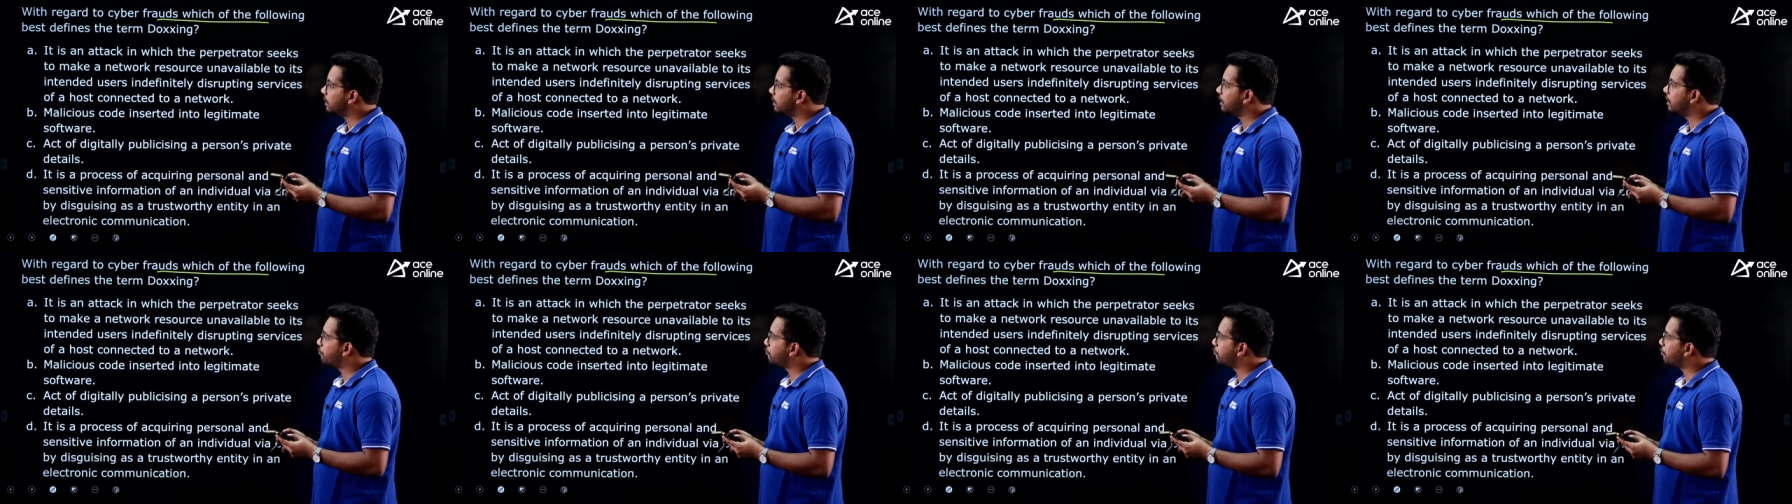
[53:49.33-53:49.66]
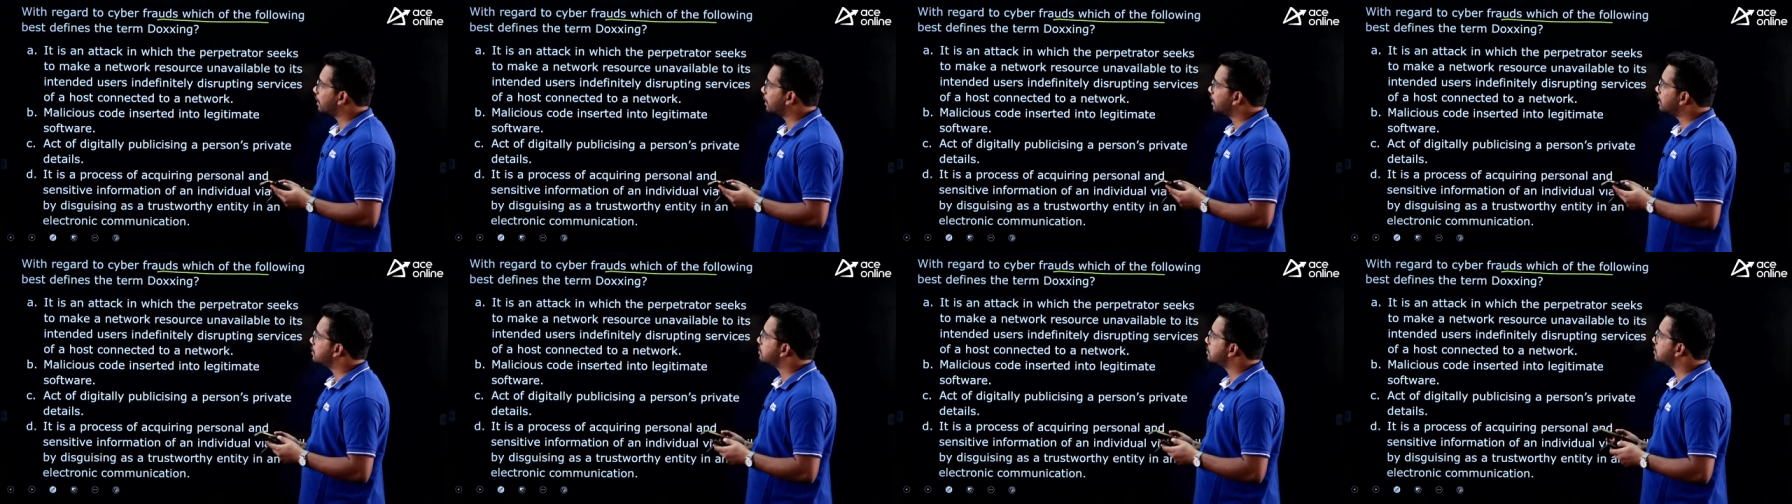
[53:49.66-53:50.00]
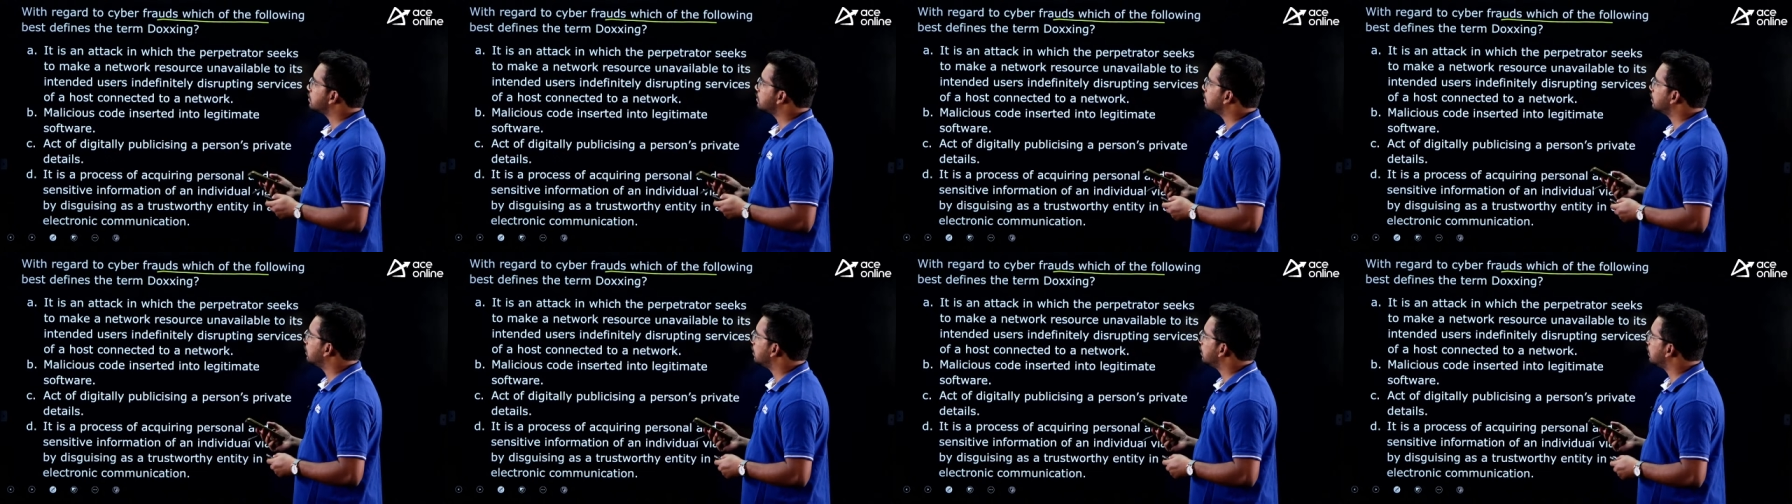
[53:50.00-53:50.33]

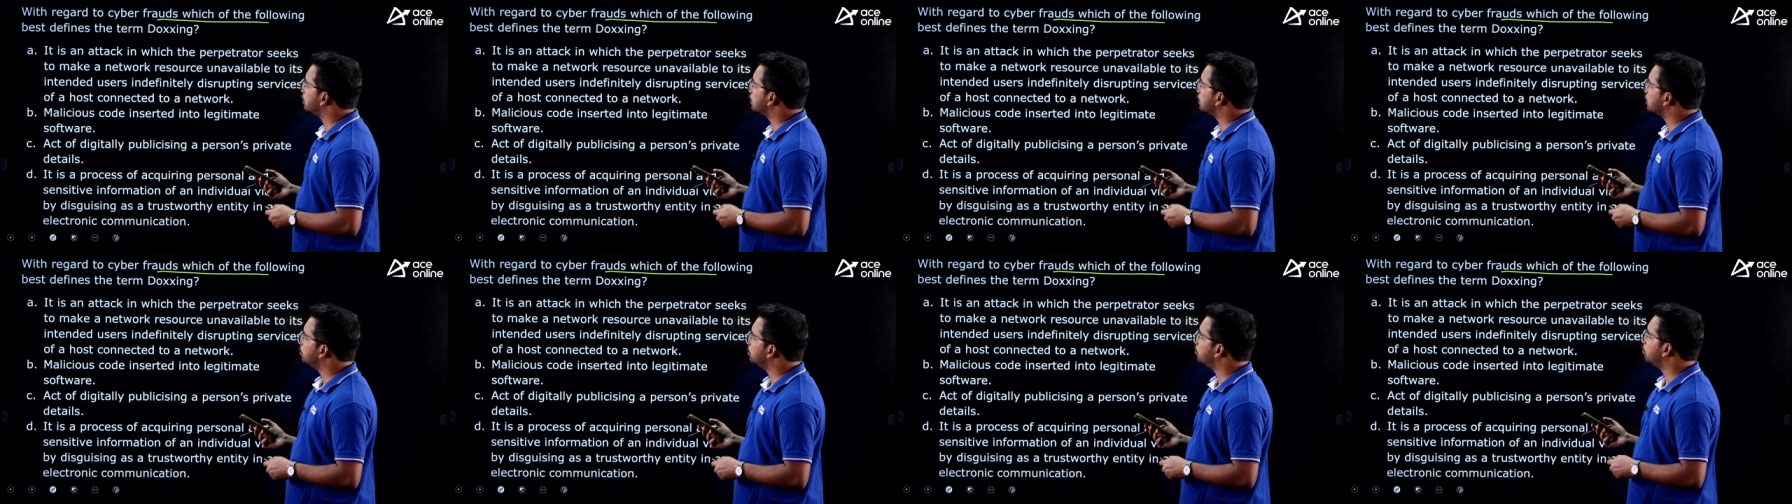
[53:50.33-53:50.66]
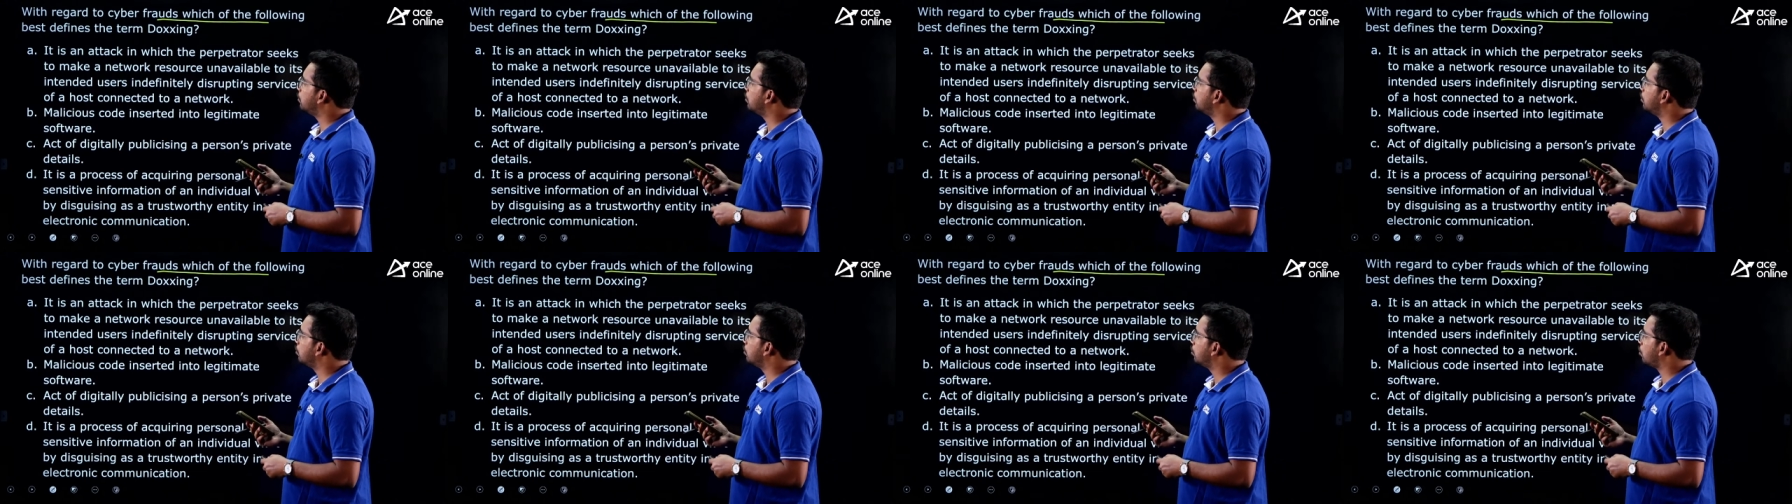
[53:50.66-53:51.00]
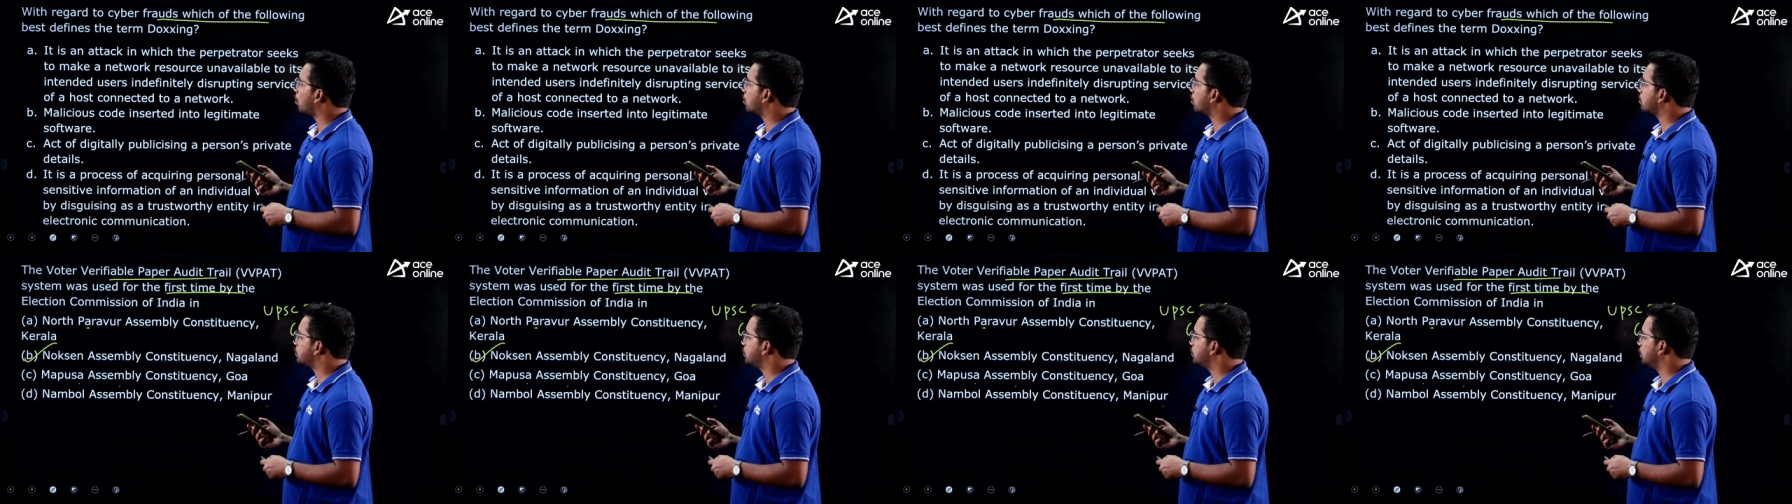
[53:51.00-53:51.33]
defines the term
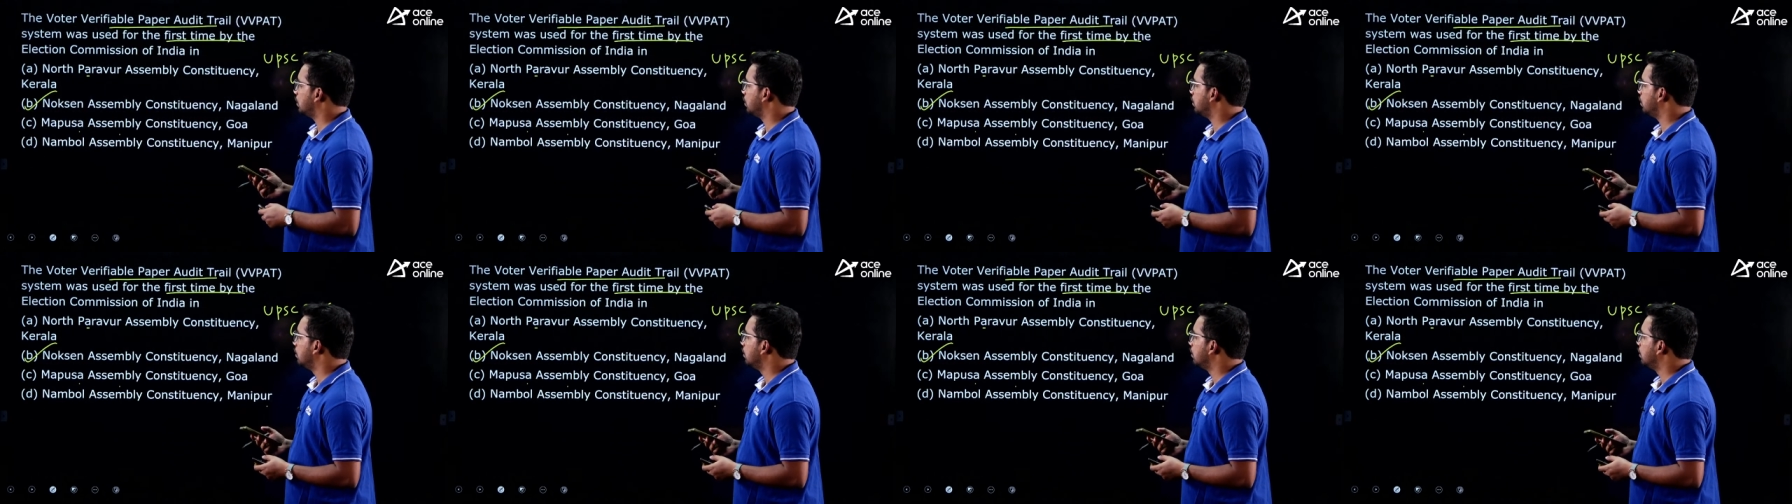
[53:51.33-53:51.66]
doxing?